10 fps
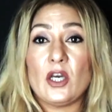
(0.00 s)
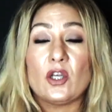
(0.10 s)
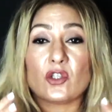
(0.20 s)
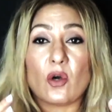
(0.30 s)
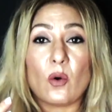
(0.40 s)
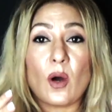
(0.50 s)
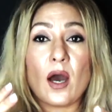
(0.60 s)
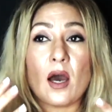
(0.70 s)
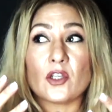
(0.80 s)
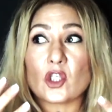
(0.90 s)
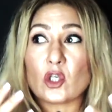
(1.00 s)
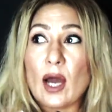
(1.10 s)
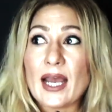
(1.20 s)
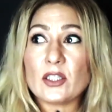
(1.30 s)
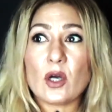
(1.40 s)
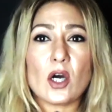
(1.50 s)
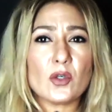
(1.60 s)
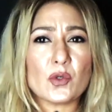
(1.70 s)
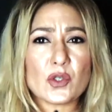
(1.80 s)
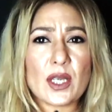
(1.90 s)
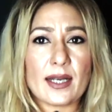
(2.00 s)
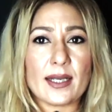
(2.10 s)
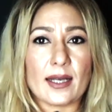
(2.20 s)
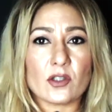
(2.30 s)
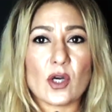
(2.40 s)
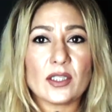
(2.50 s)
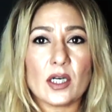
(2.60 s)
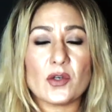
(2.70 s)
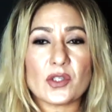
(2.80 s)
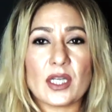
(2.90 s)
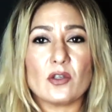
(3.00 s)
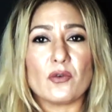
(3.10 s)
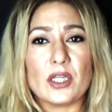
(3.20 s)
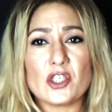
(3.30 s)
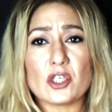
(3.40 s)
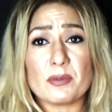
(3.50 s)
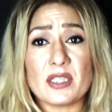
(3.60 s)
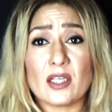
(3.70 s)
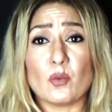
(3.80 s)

So try to understand that. Try to understand that your relationship is not